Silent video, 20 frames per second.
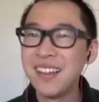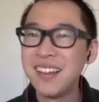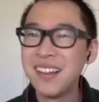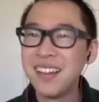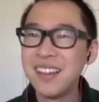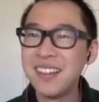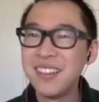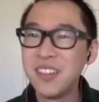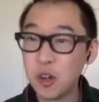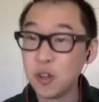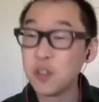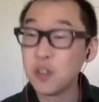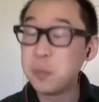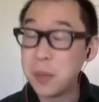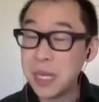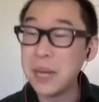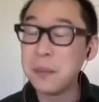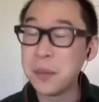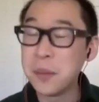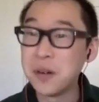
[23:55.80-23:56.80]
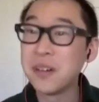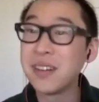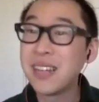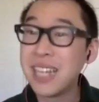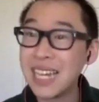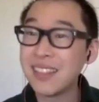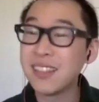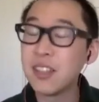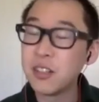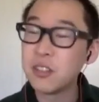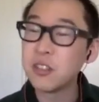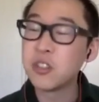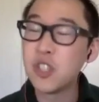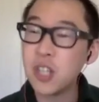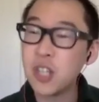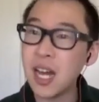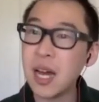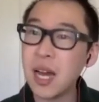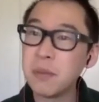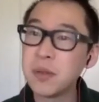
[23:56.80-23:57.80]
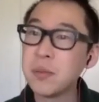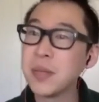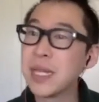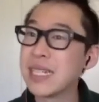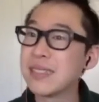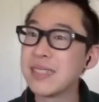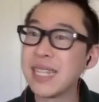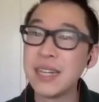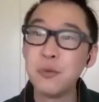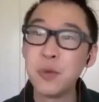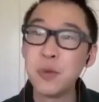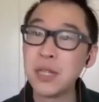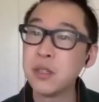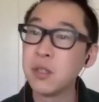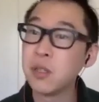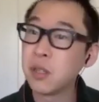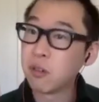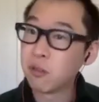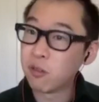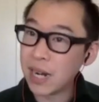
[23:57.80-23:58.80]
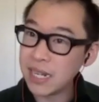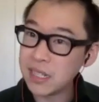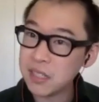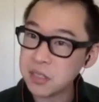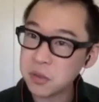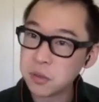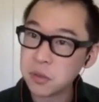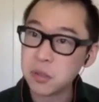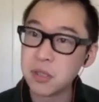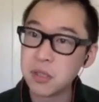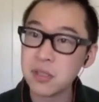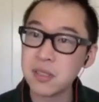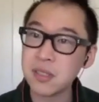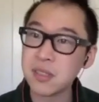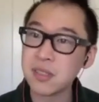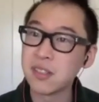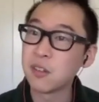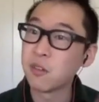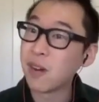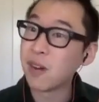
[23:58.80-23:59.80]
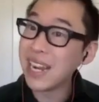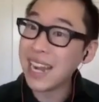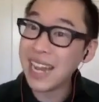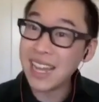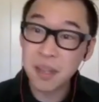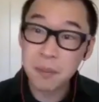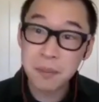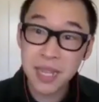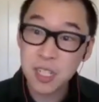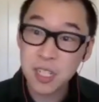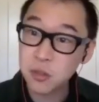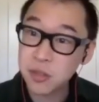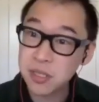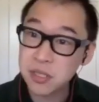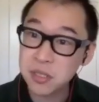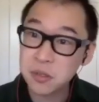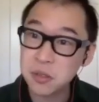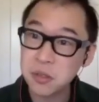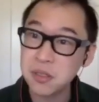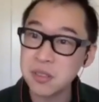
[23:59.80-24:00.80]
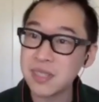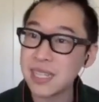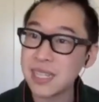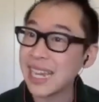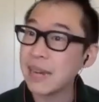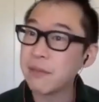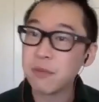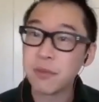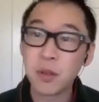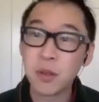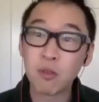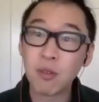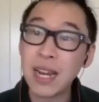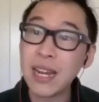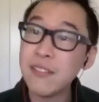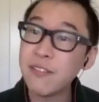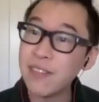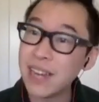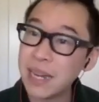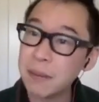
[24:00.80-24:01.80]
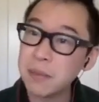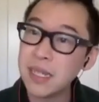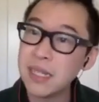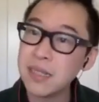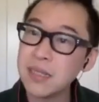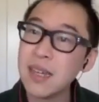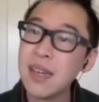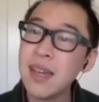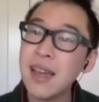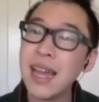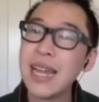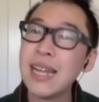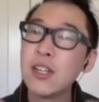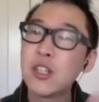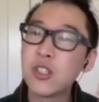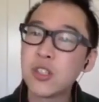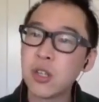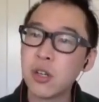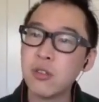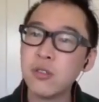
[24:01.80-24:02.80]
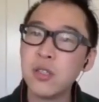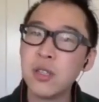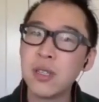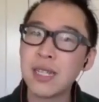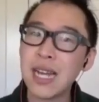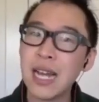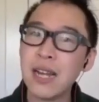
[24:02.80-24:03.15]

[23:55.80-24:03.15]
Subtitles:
those people get those jobs, because they went to the right schools, the right elementary schools, they came from the right families, and it shows you the kind of